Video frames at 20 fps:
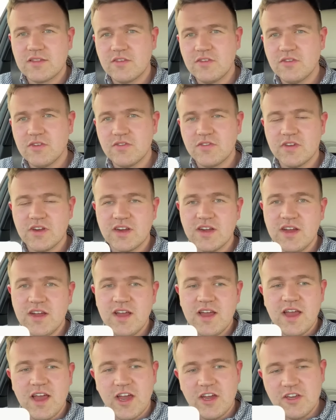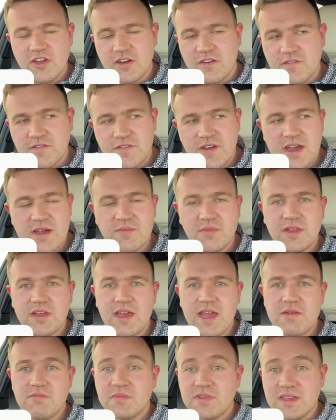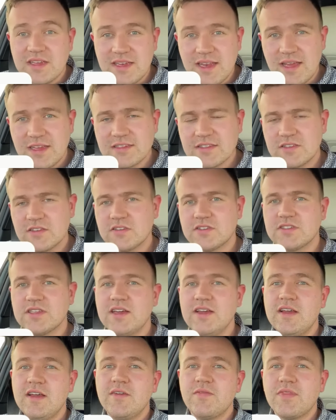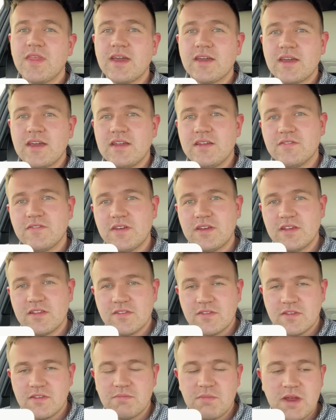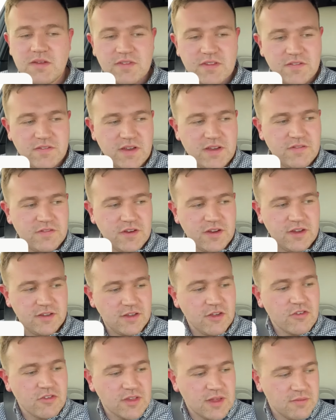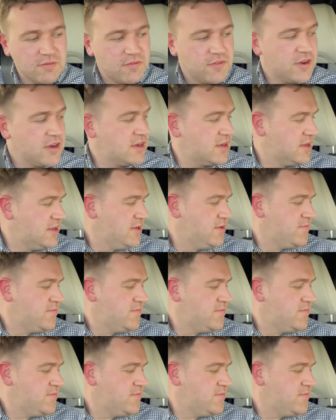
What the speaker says: You know, if you're a young family, empty nesters, that kind of thing, it's perfectly fine for adults up front.